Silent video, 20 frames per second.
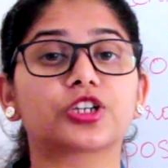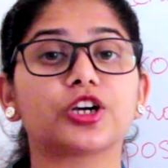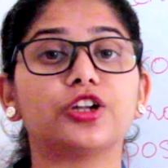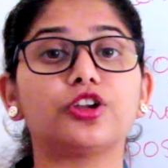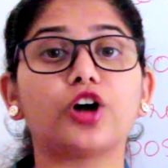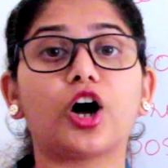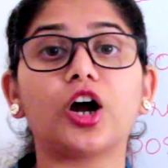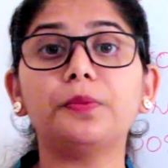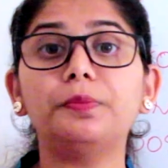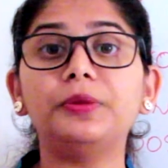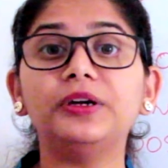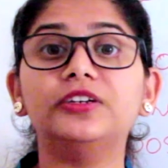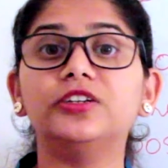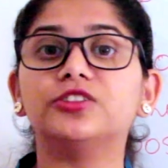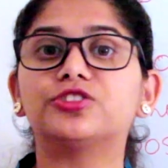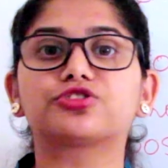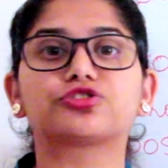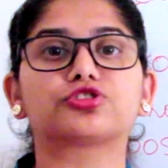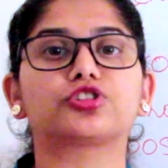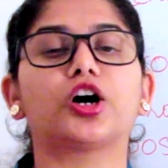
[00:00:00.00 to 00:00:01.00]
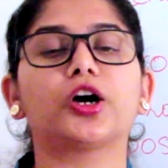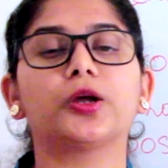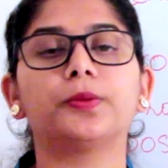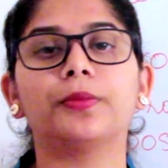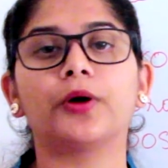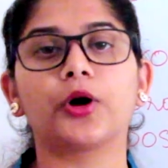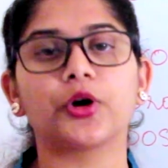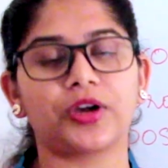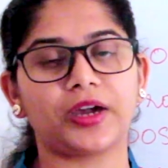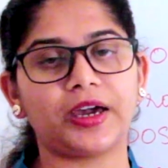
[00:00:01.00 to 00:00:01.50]
cannot be destroyed
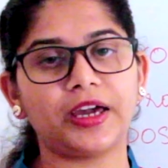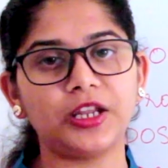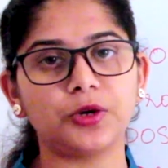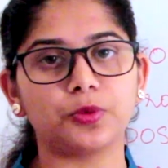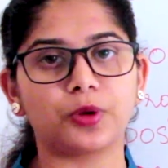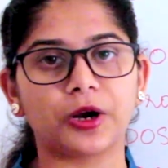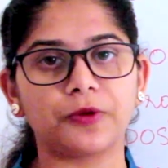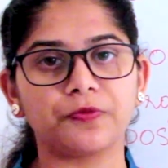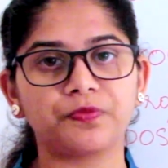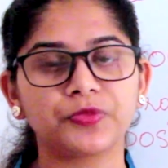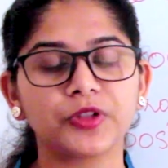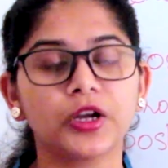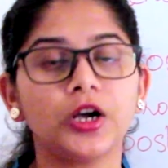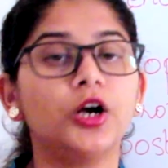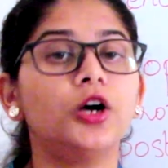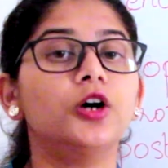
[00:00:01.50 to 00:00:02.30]
by anyone.